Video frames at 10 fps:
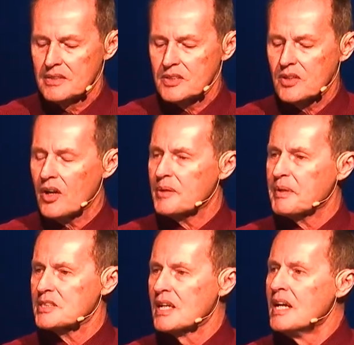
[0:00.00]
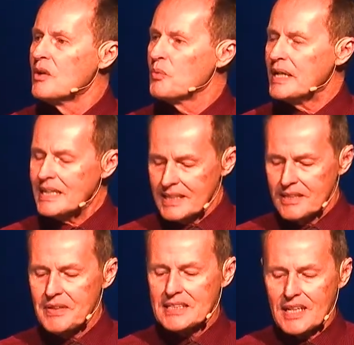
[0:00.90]
To guard it, because we
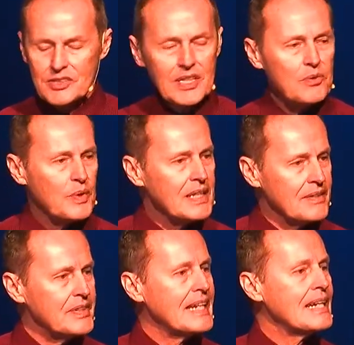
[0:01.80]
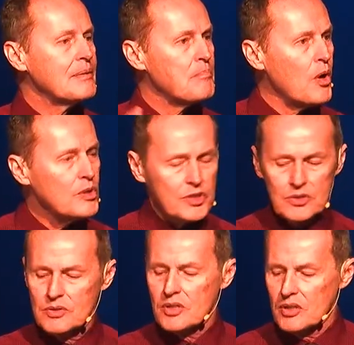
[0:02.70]
live, as I said, we live in an
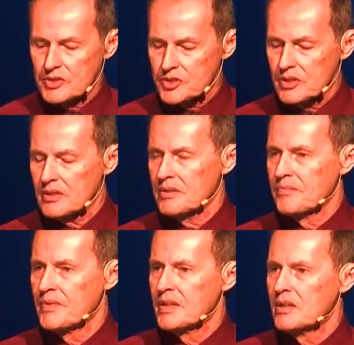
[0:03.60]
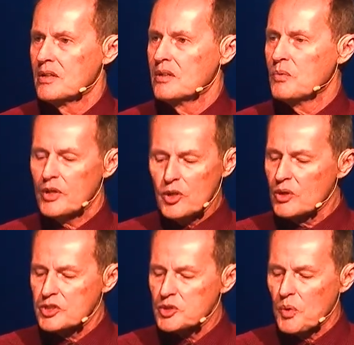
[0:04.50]
emotional culture where you are
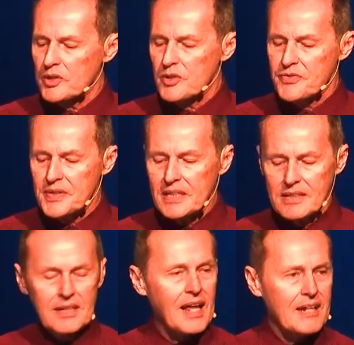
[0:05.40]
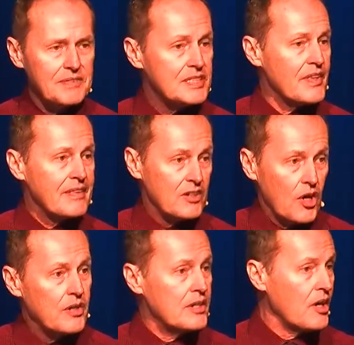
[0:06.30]
just what you feel. And a lot of us think that
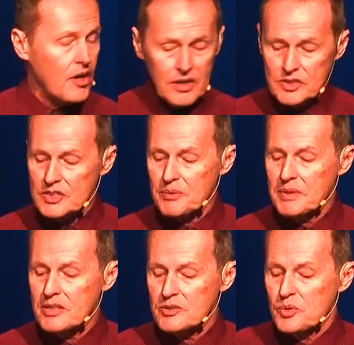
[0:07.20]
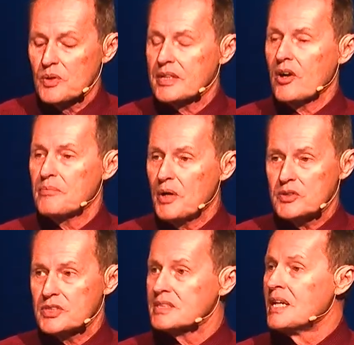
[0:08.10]
guarding our hearts is simply controlling our
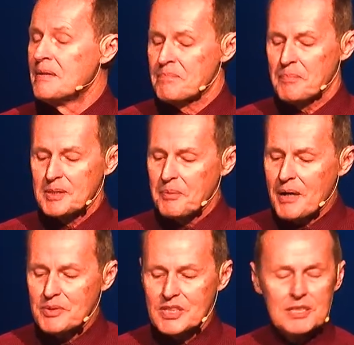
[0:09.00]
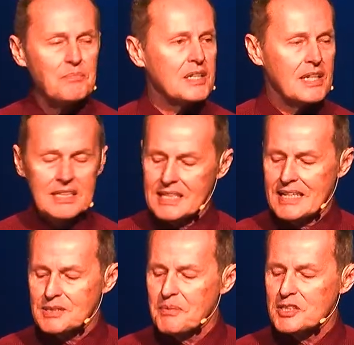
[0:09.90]
emotions. But the Bible says
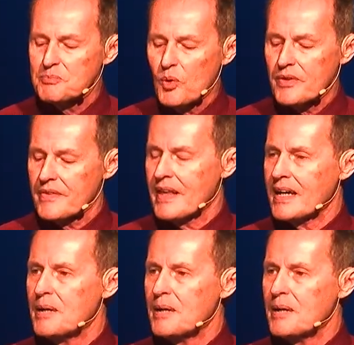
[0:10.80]
it's much more than that.